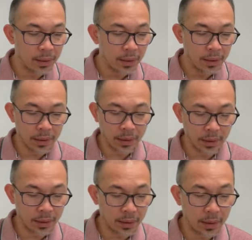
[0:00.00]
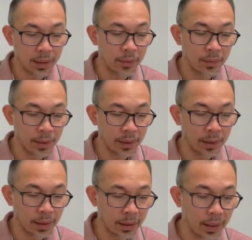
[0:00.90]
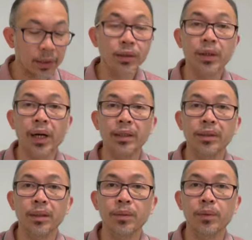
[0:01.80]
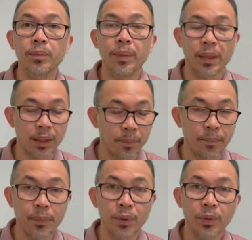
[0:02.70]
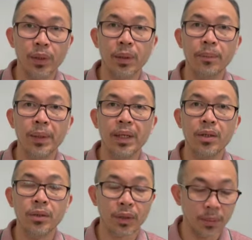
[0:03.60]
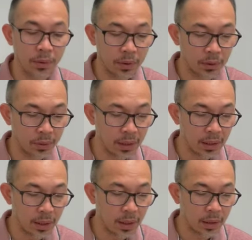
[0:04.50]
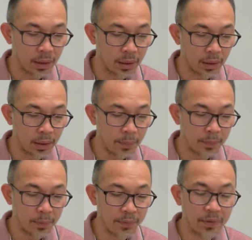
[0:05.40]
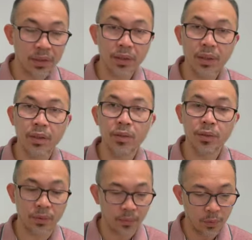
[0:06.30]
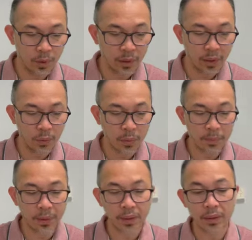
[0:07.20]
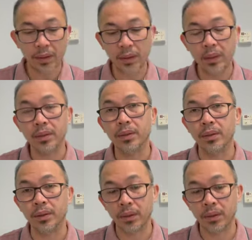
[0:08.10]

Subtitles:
And the other one, an extra answer, would be PUWER, PUWER, provision and use of work equipment regulation.